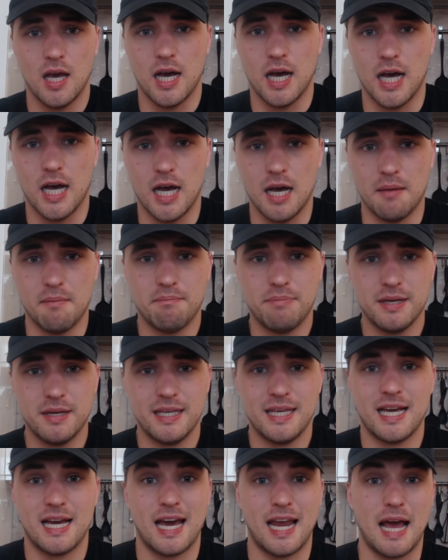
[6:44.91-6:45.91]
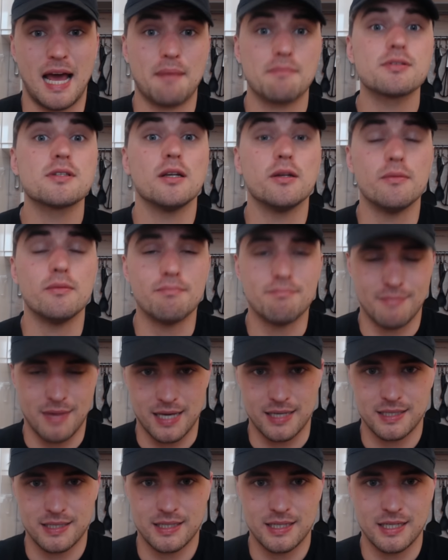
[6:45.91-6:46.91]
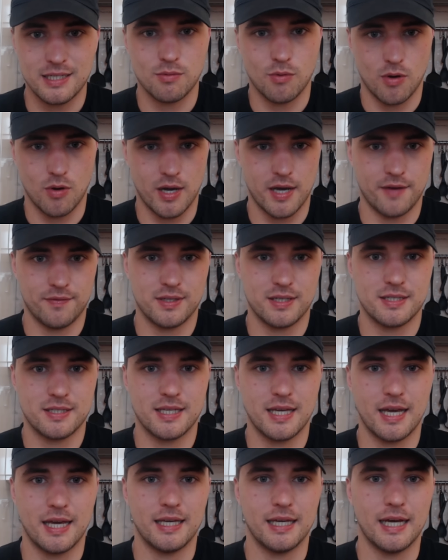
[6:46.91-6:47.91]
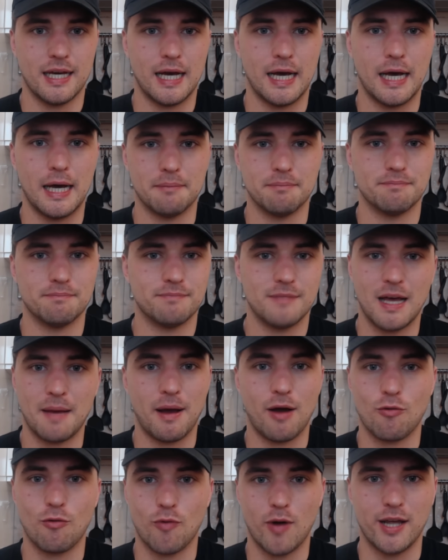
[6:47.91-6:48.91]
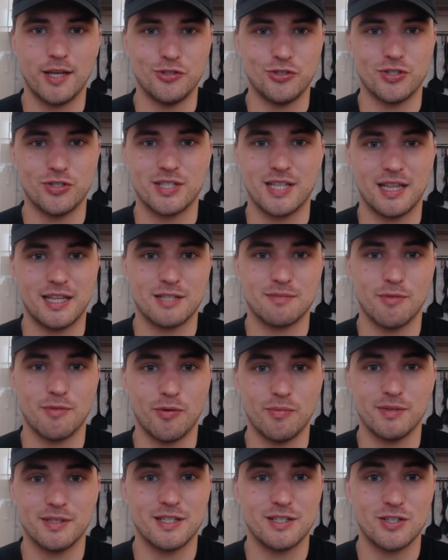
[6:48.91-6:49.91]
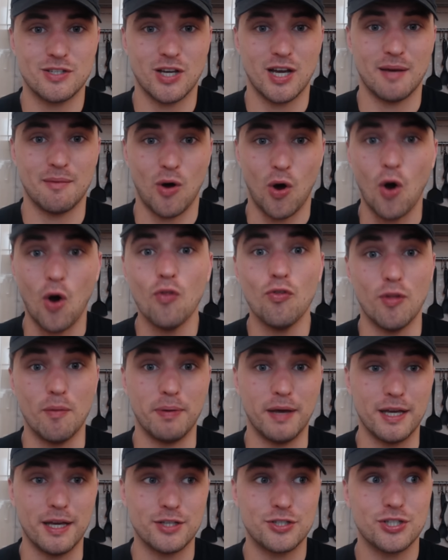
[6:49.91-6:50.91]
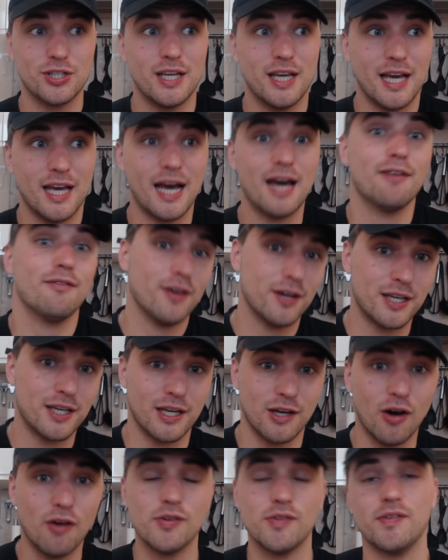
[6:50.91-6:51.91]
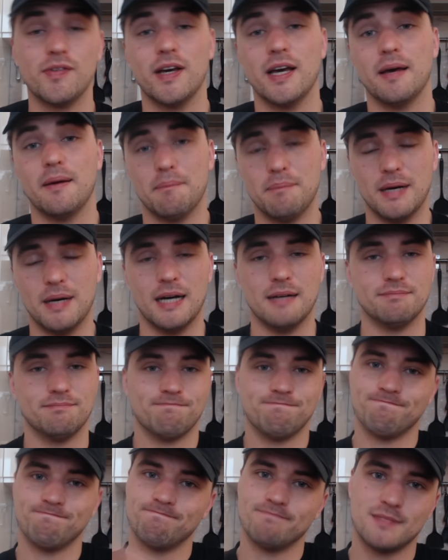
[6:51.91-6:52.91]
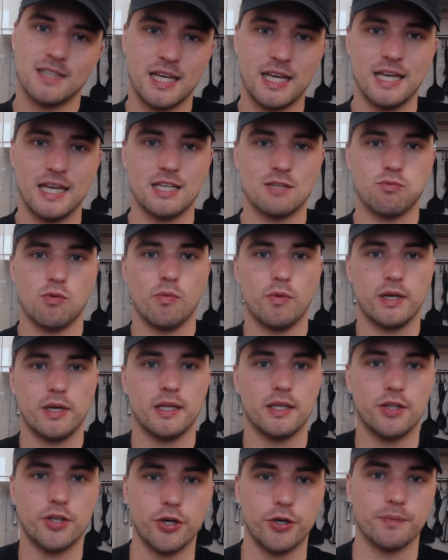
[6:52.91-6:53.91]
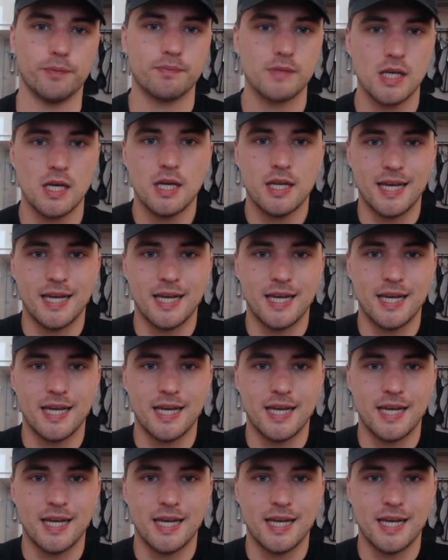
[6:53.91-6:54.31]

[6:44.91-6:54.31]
Um, but yeah, an absolute mess is what I have to say um, about Rangers at this moment in time on the pitch and fucking off of it. But is what we can do.